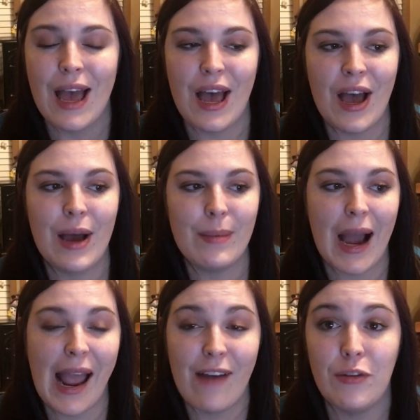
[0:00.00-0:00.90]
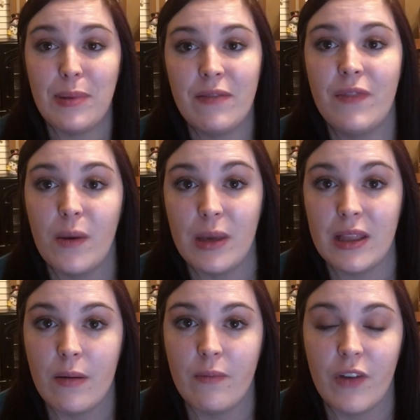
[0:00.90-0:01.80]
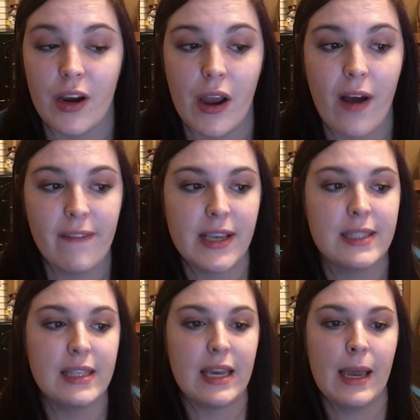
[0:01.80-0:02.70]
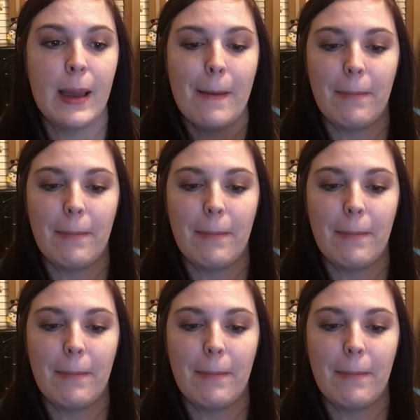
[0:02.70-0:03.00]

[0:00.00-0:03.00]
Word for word: Um, I haven't been filming them very obviously,